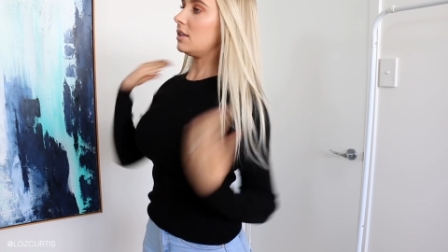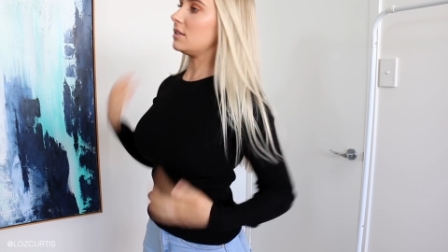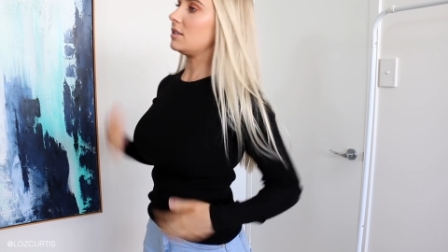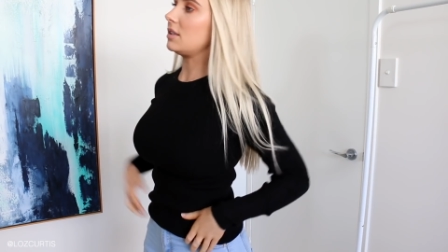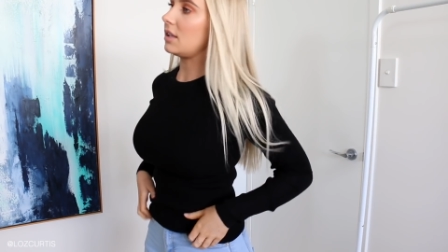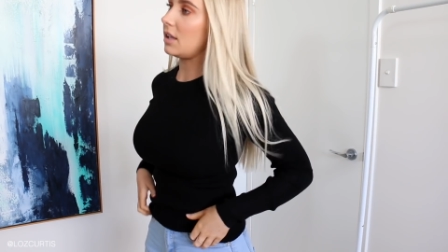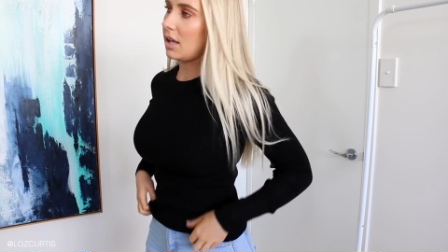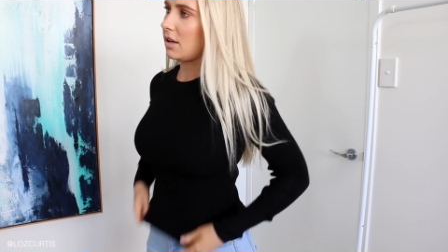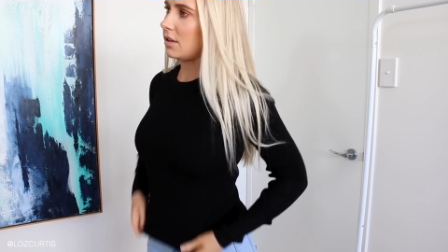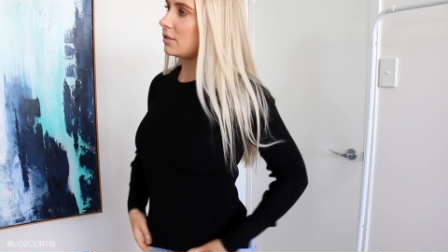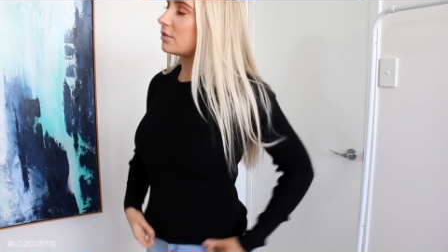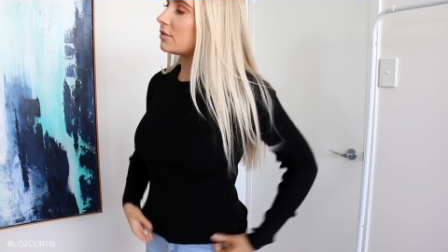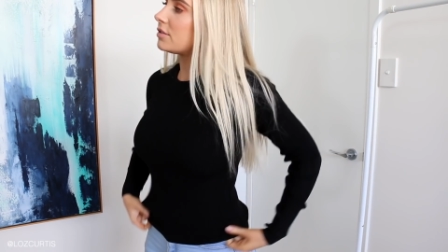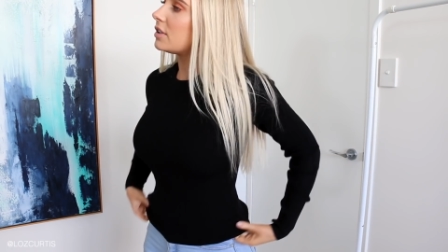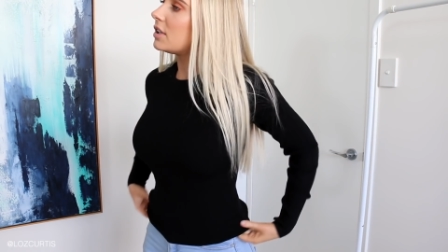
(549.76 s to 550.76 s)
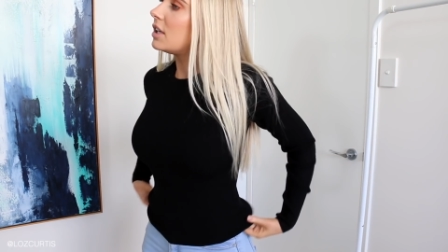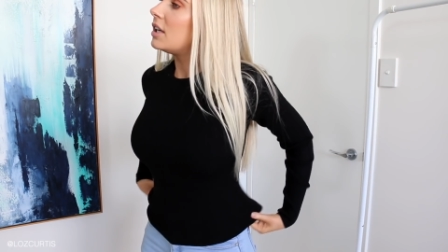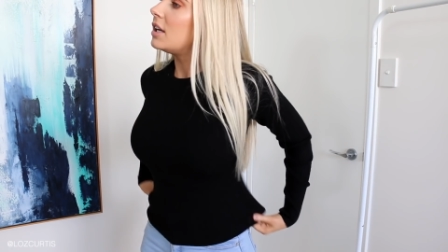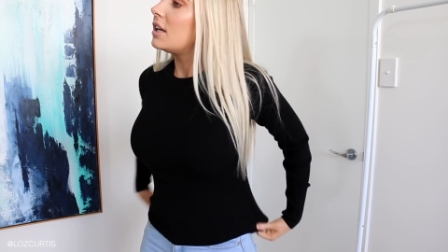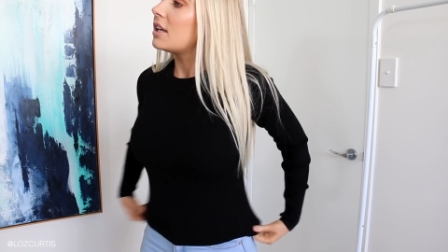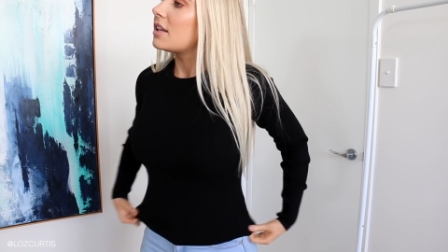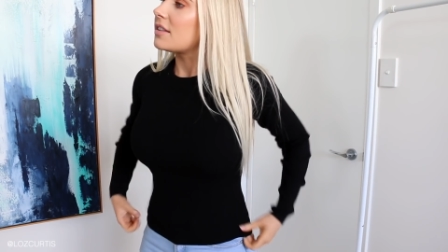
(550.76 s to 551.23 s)
love.
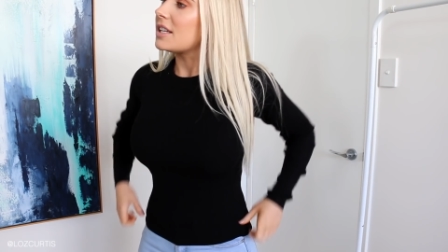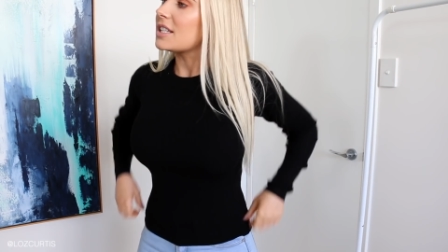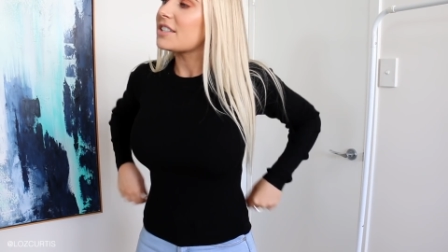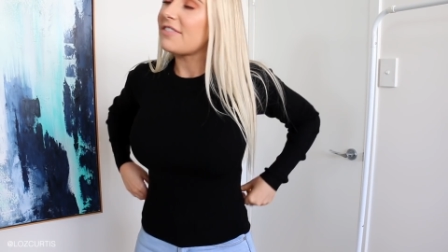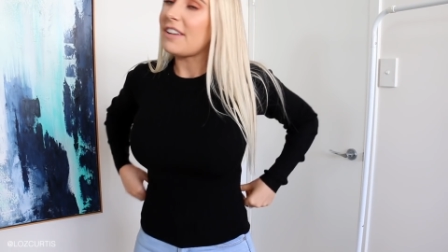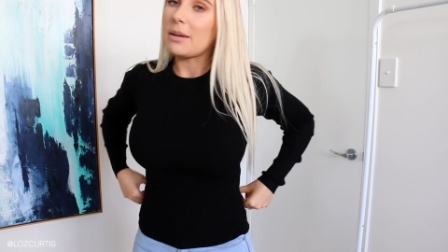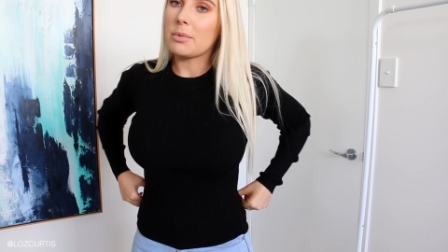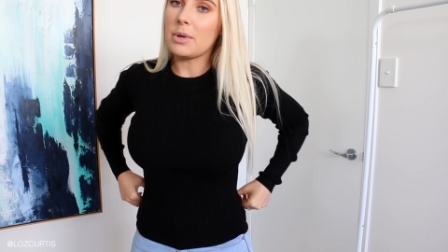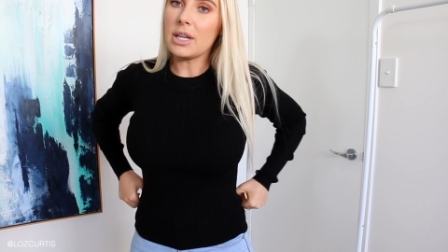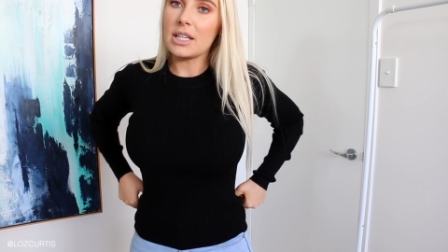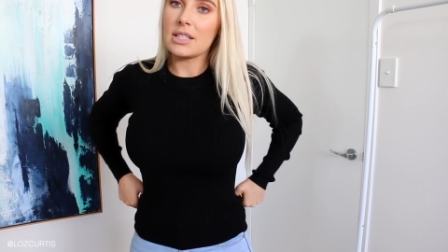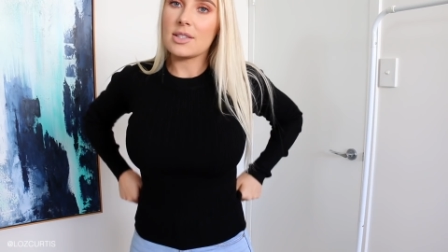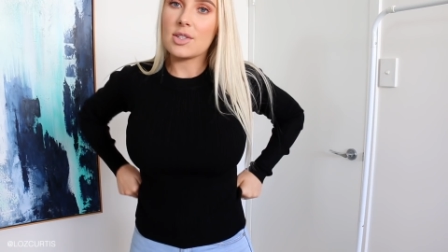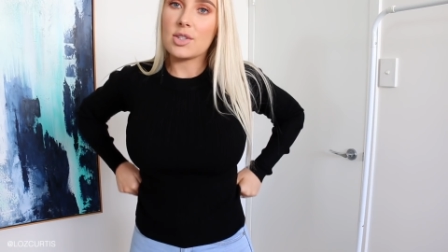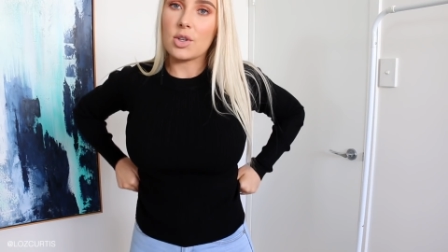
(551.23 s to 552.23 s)
This fabric is